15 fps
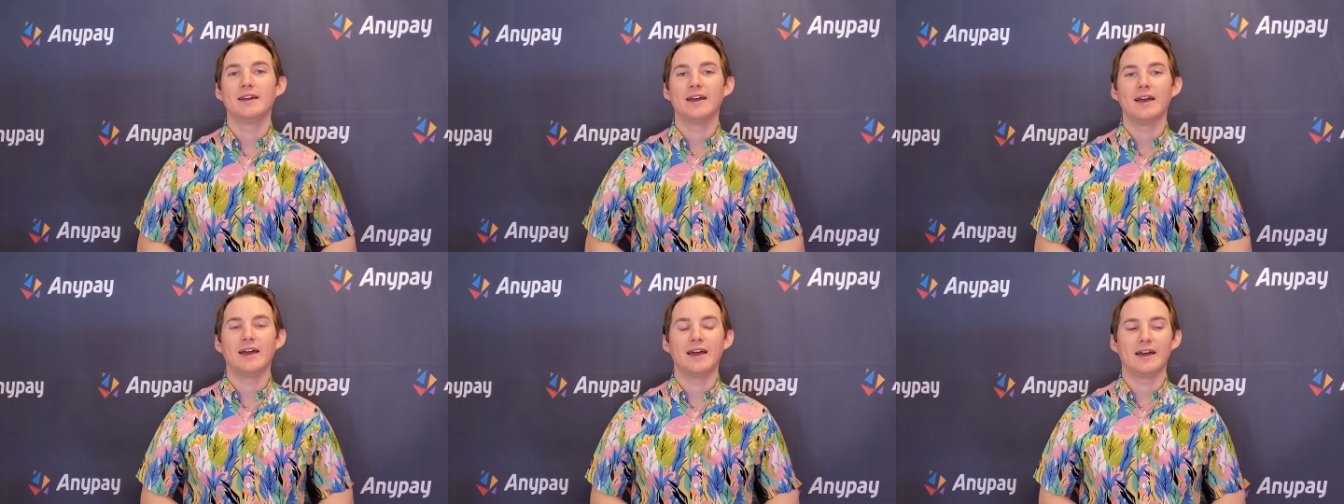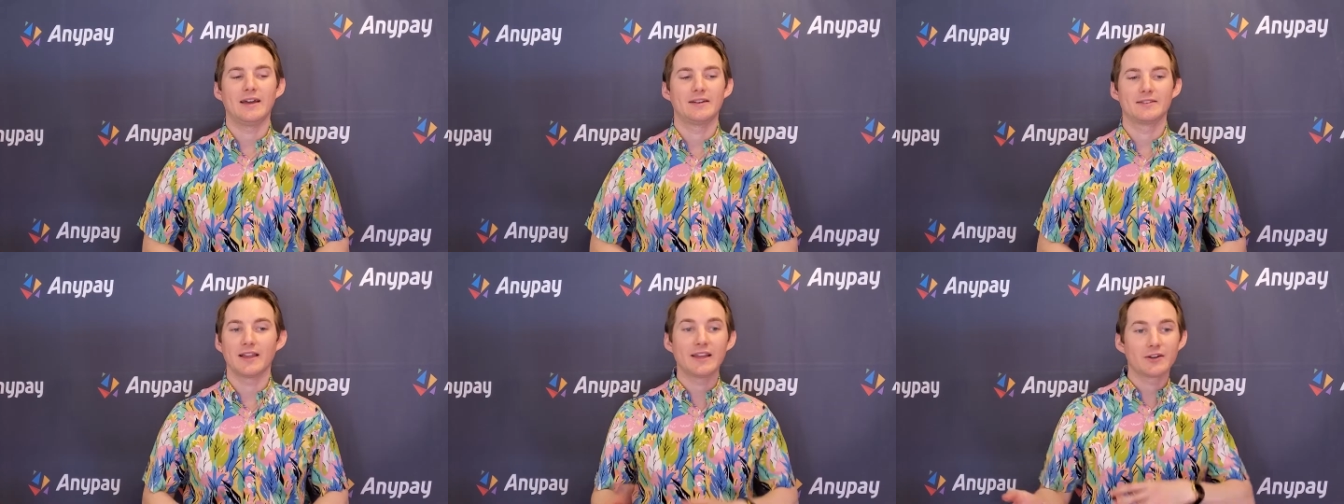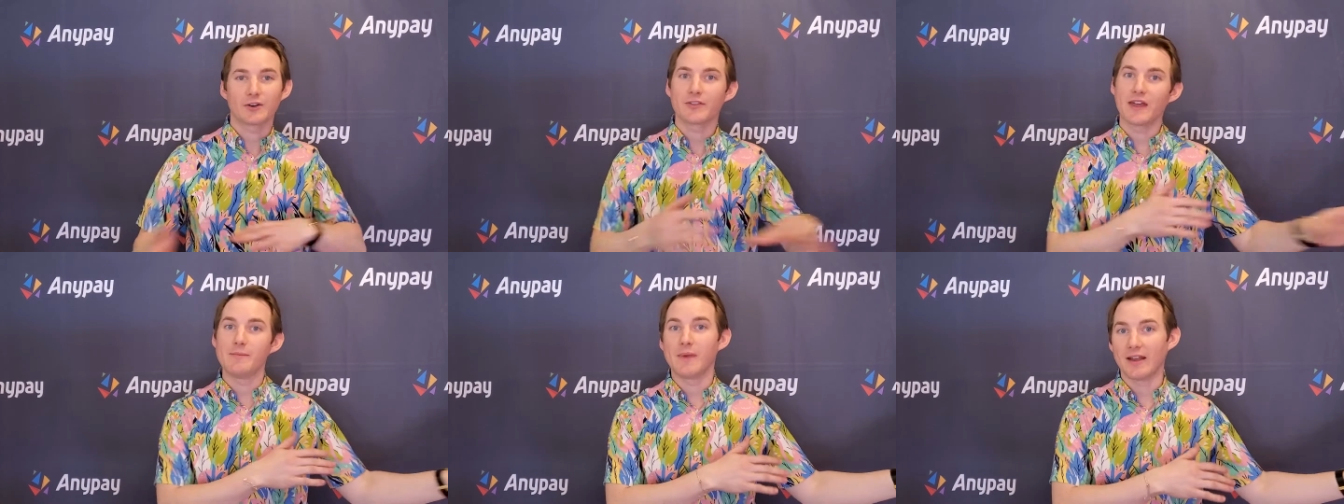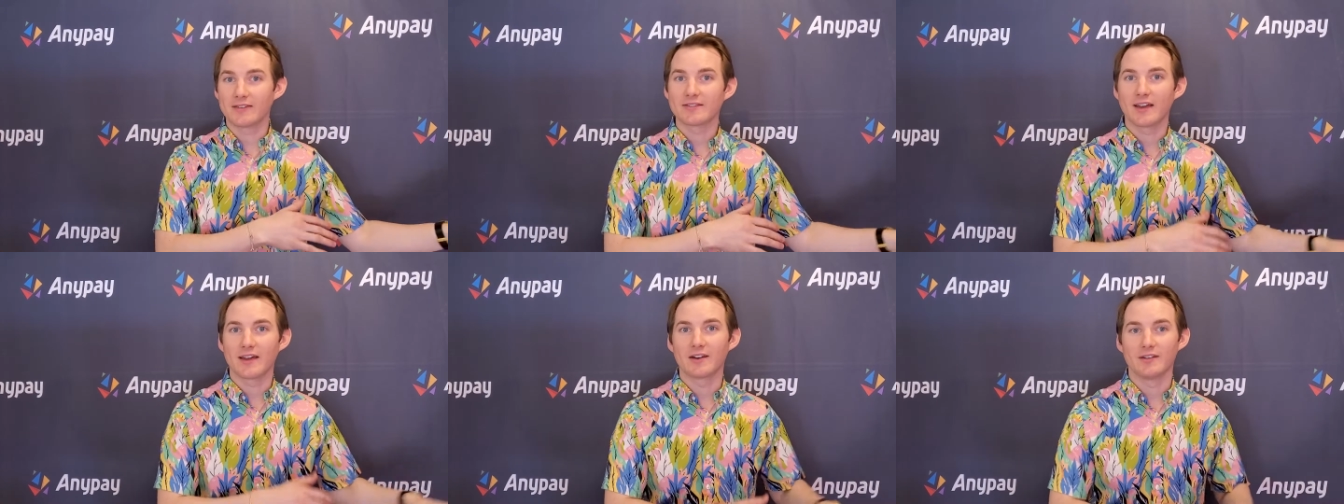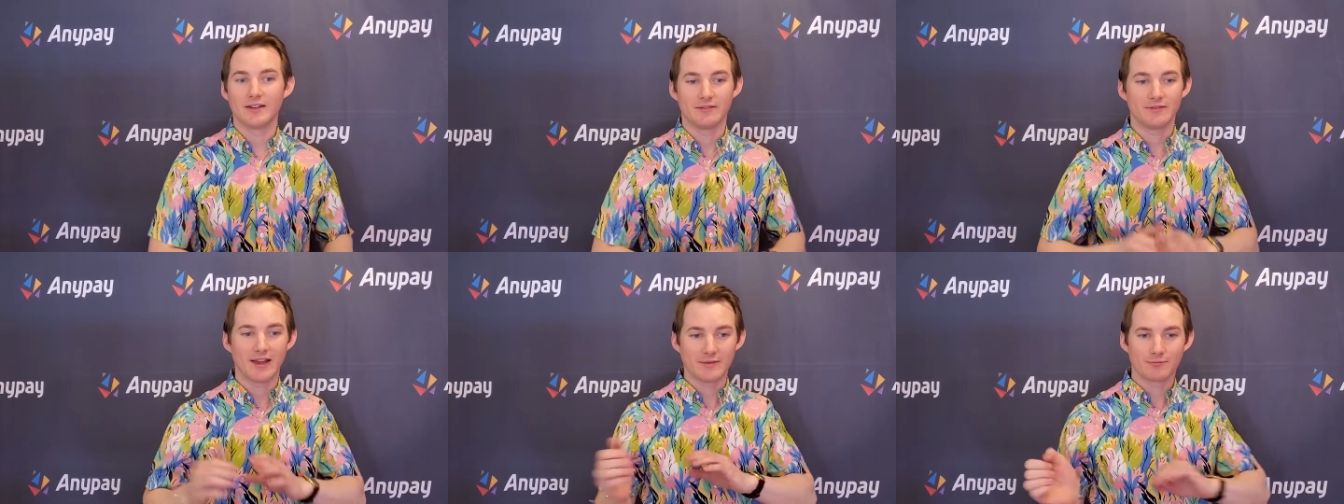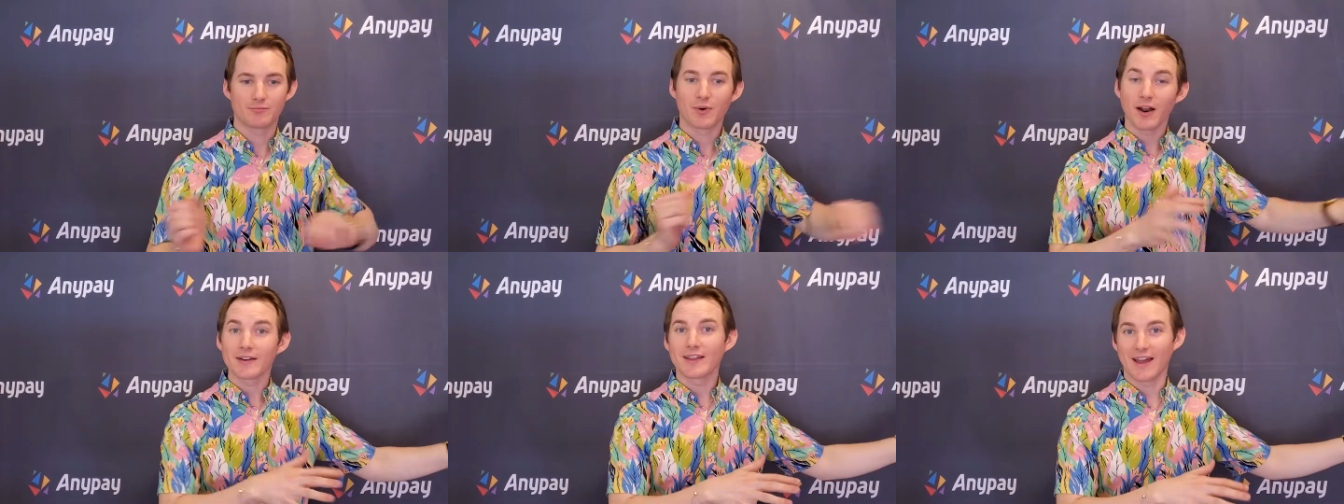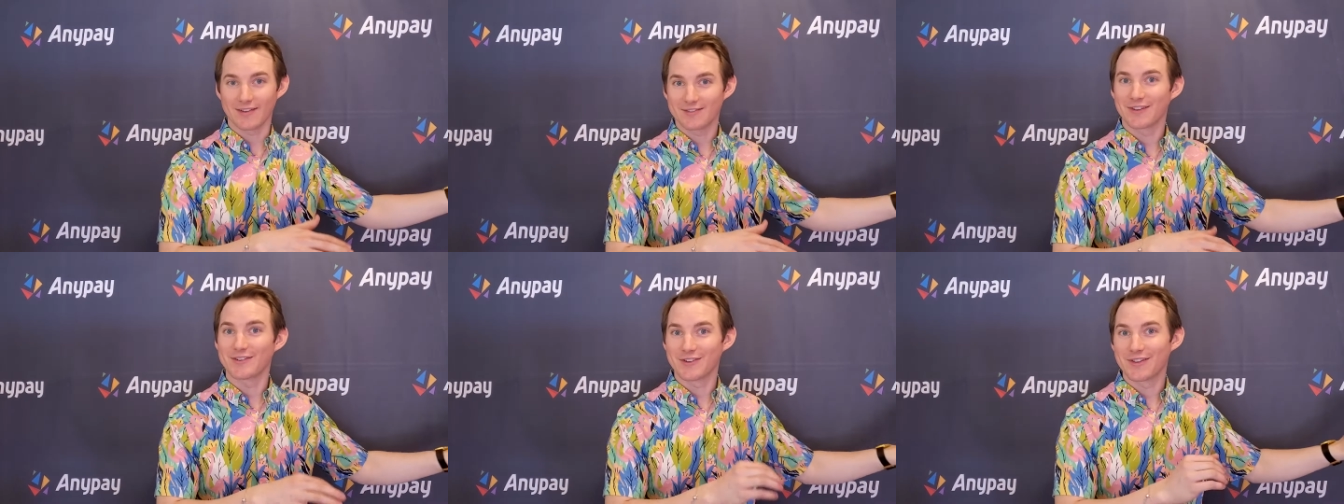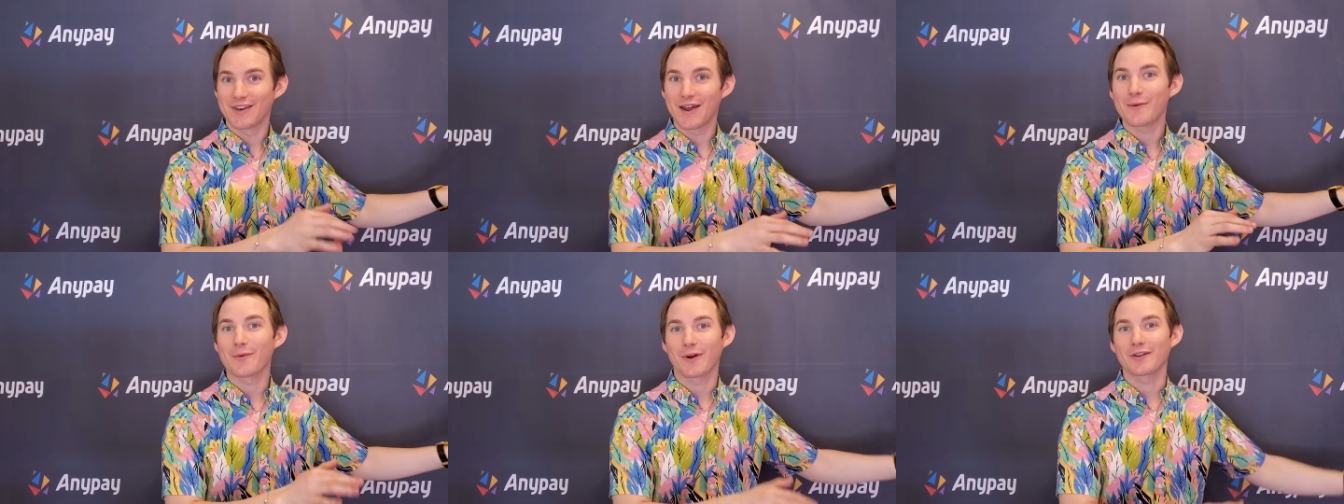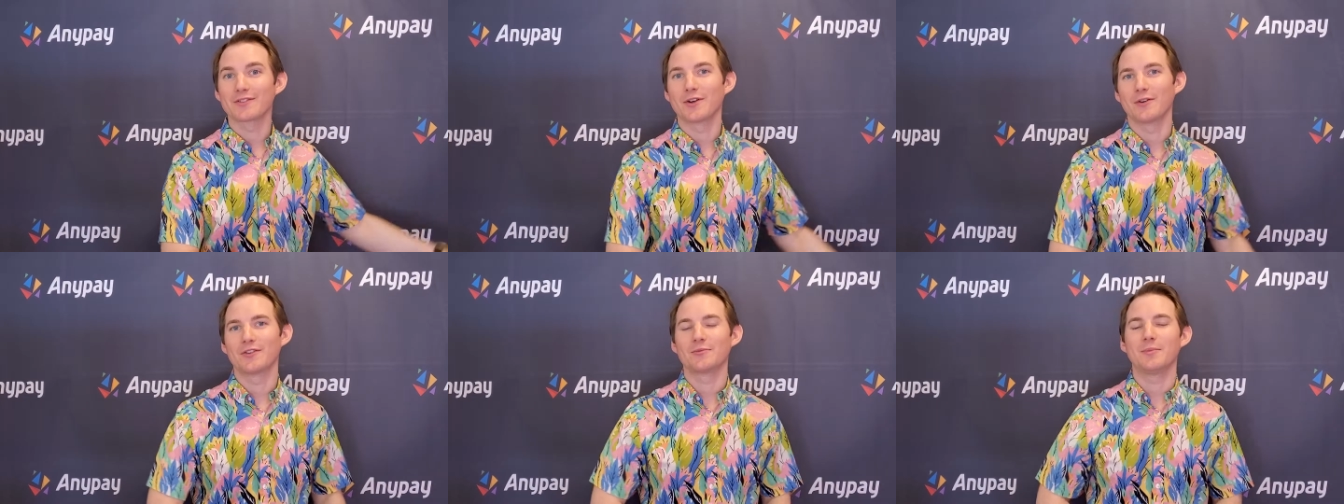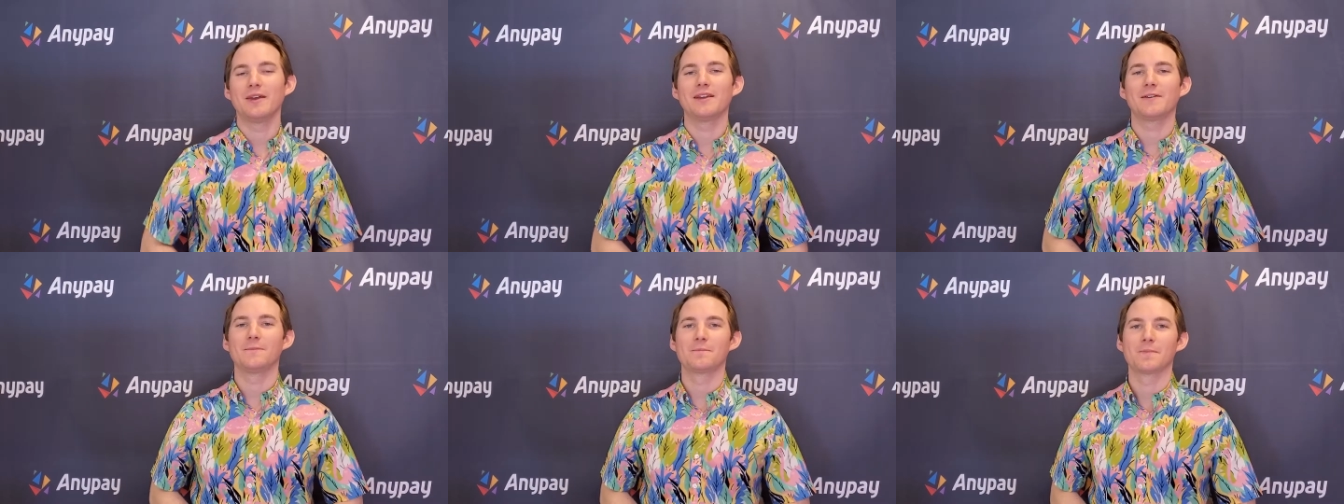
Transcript: And later they may settle and broadcast it to the network, so to speak.